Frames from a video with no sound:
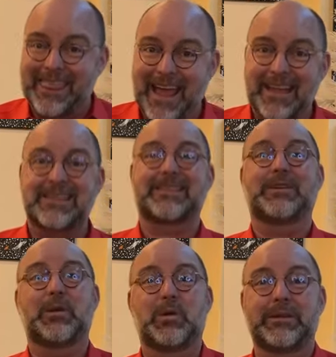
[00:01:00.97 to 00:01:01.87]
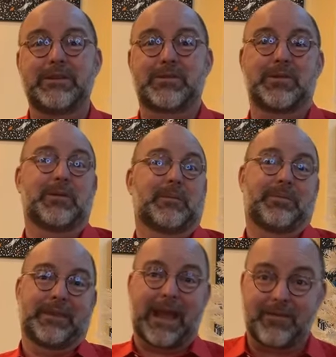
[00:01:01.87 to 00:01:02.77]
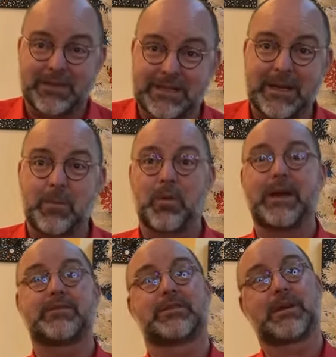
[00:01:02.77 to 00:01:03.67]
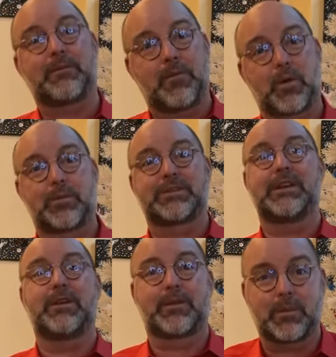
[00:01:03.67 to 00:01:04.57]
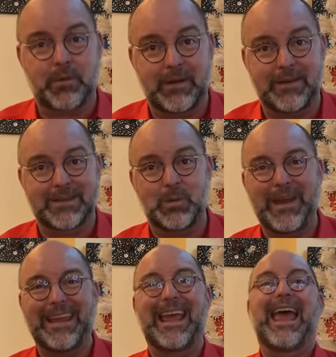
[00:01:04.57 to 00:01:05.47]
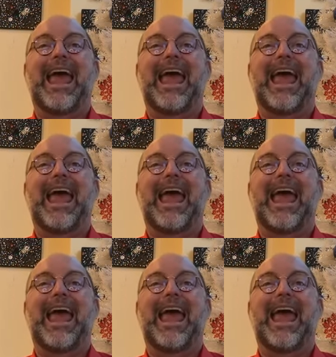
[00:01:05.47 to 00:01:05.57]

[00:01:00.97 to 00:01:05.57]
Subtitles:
that's still holding true. The average sale price was up 4% over the previous week